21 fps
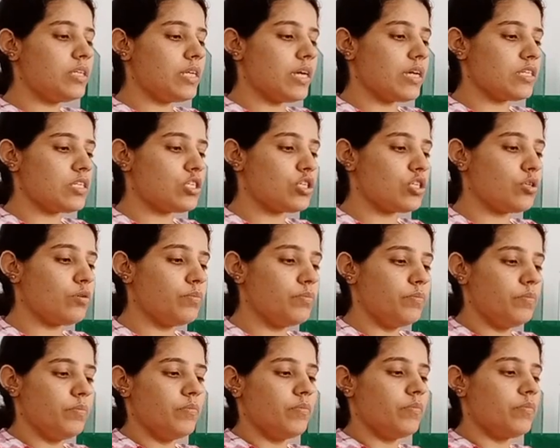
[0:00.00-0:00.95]
test tube
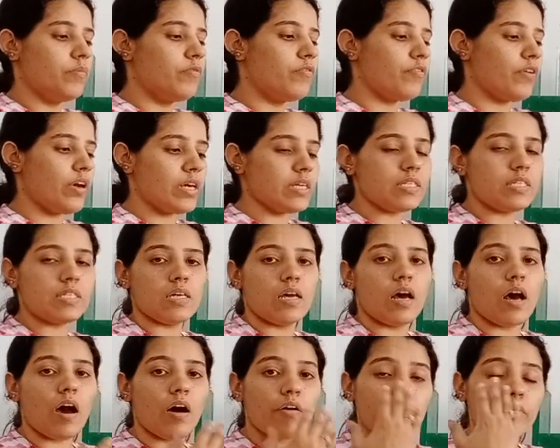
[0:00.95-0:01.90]
face
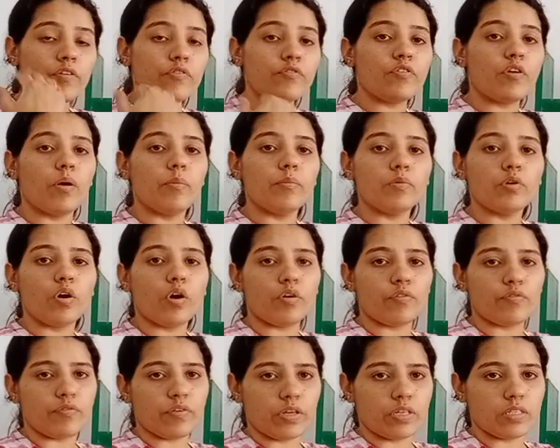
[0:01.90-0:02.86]
away from
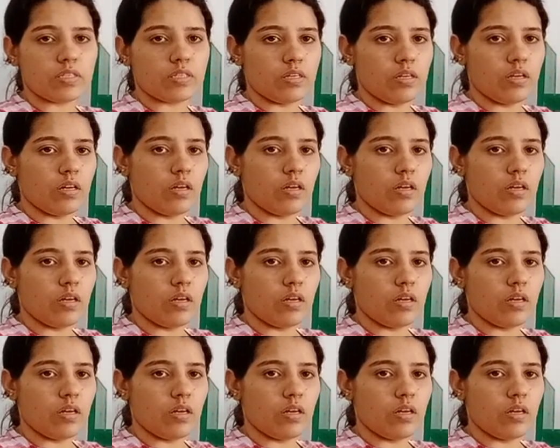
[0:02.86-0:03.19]
your face.